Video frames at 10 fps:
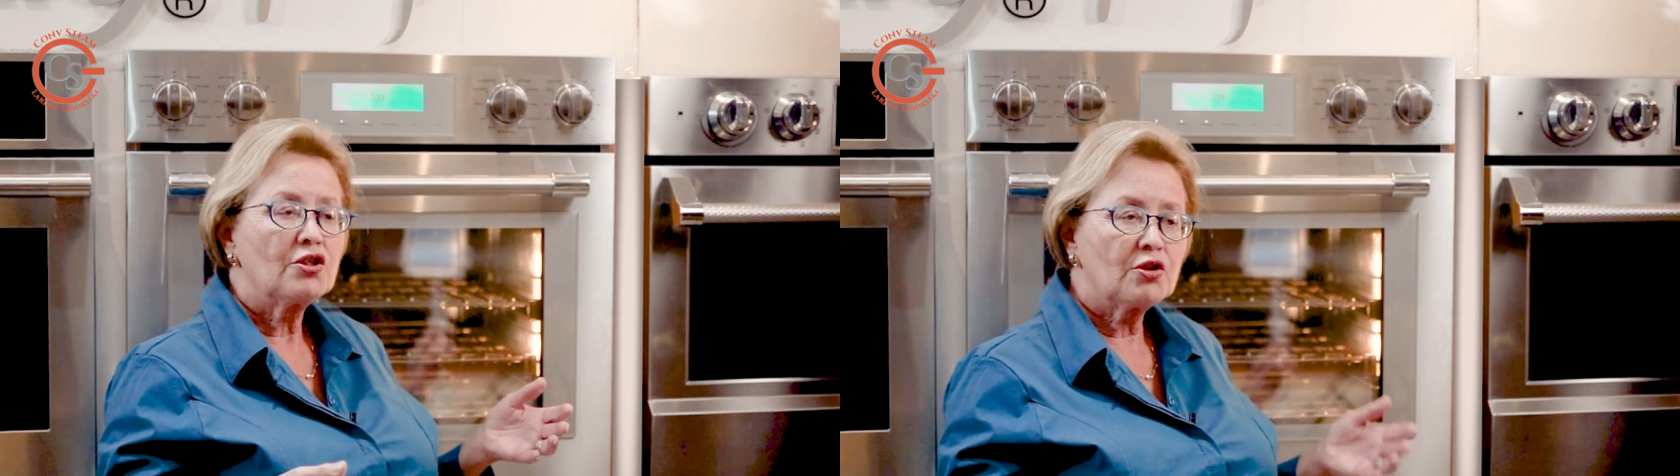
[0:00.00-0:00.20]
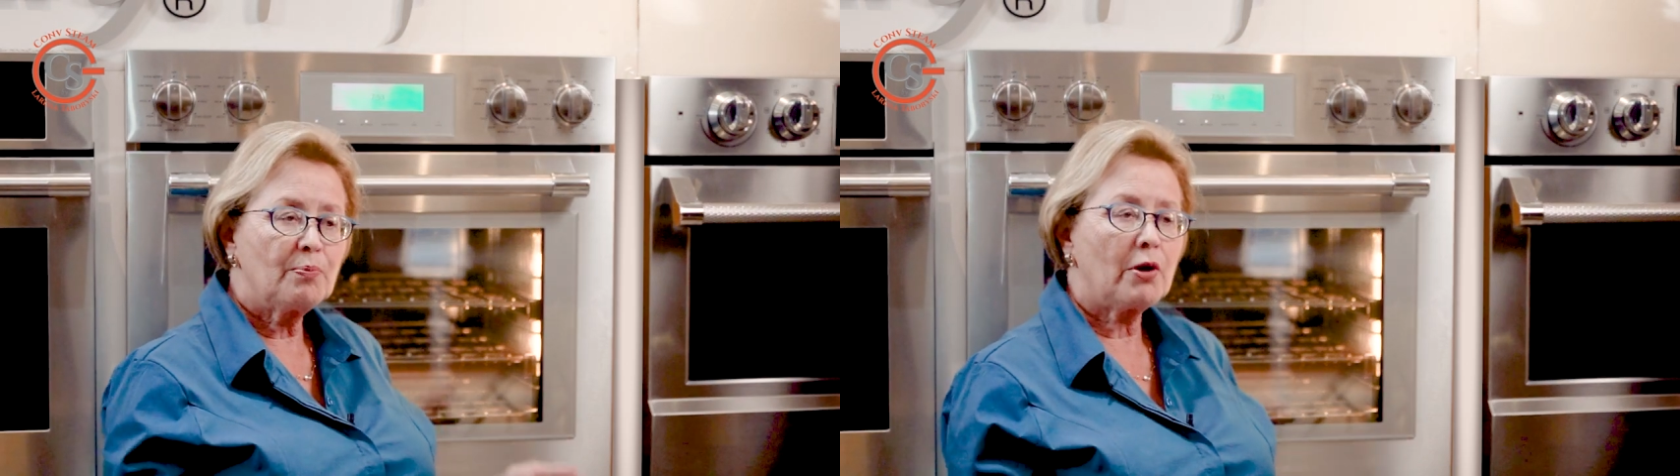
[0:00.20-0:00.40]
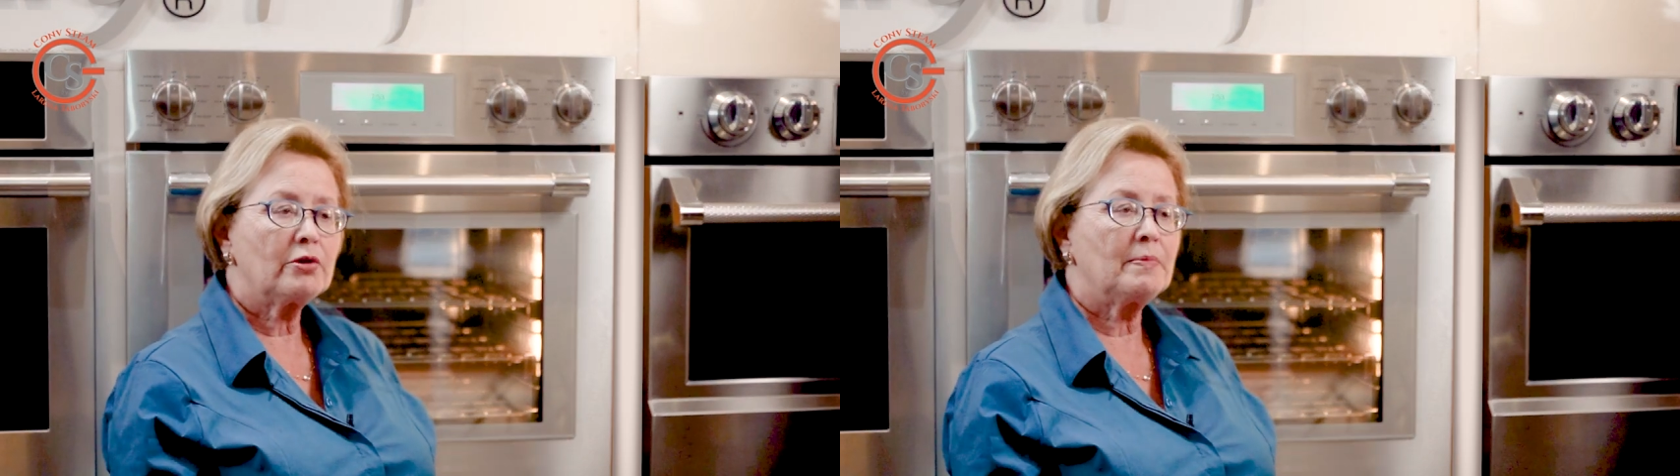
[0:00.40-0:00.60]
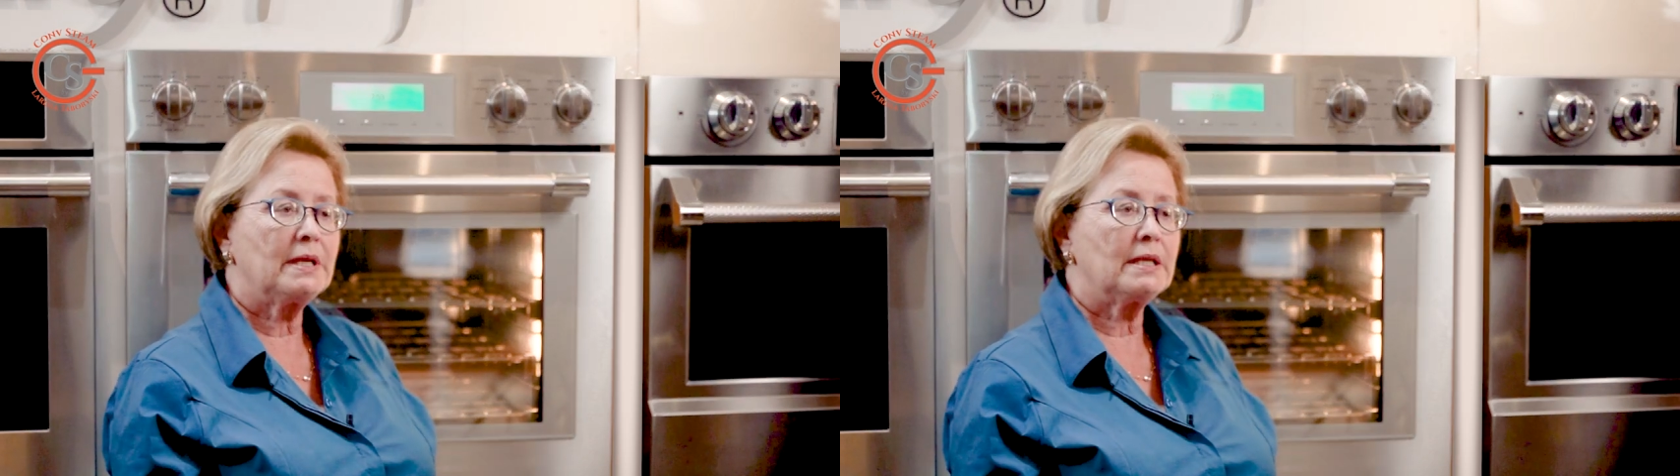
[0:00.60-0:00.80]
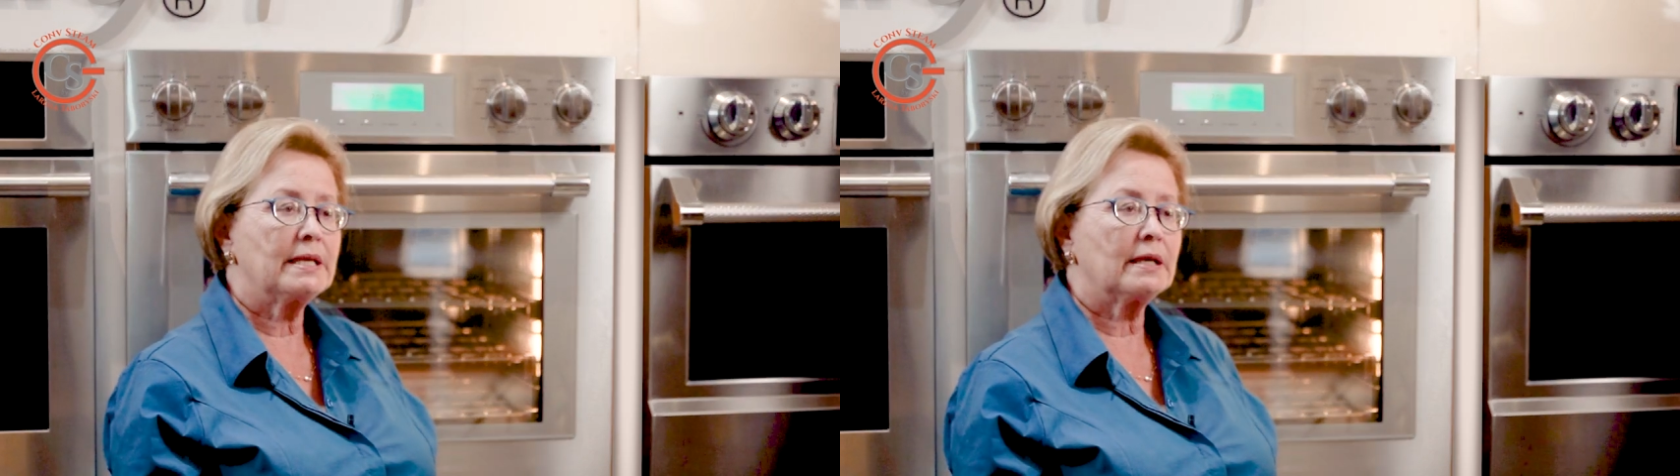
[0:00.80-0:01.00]
the bottom
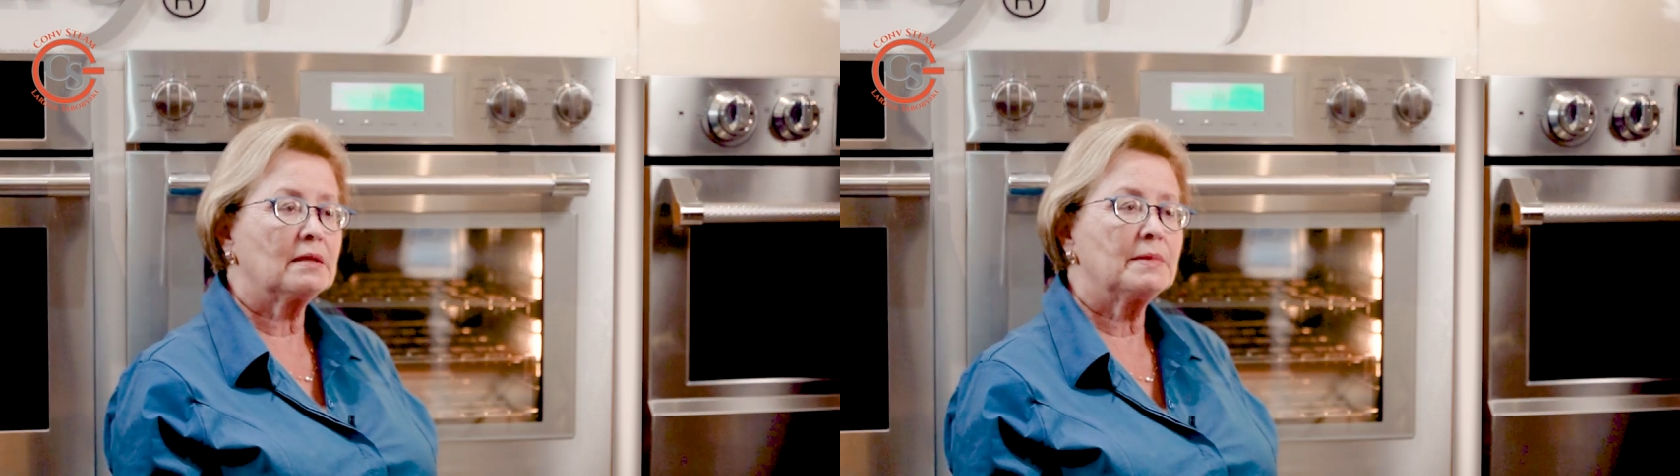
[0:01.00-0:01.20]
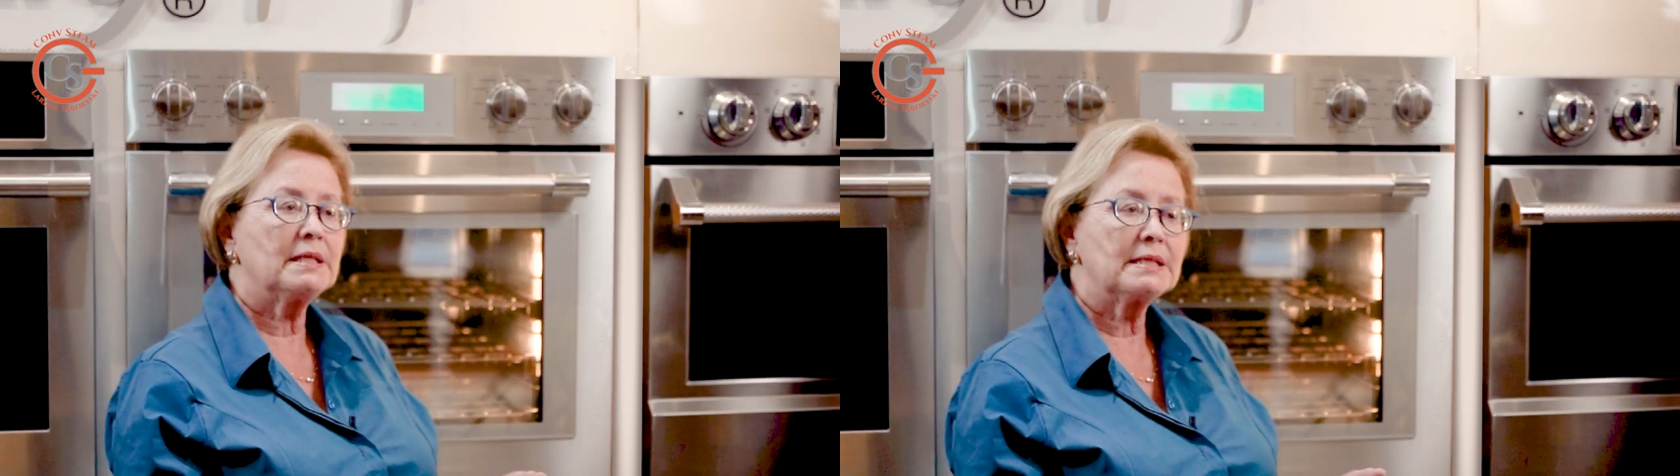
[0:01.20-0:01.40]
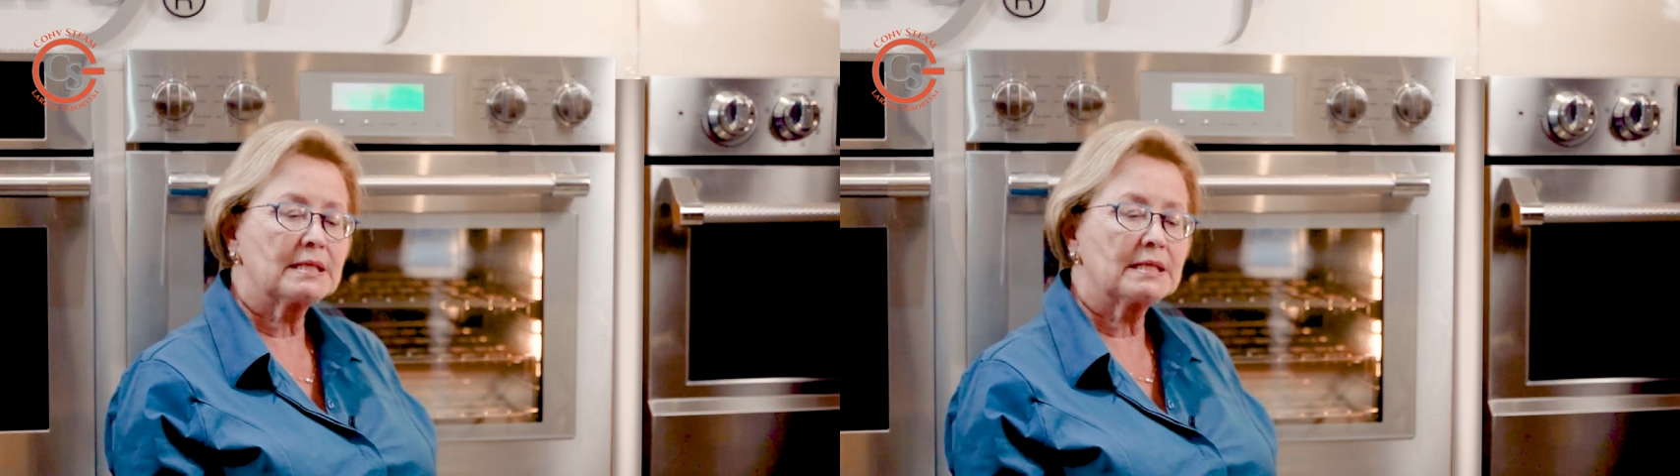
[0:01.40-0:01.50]
heating element is